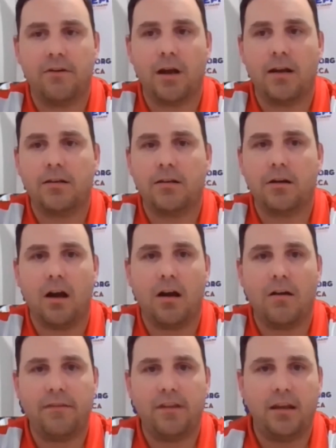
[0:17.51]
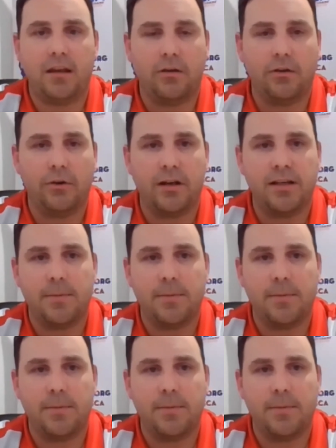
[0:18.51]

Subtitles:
Director of the Illinois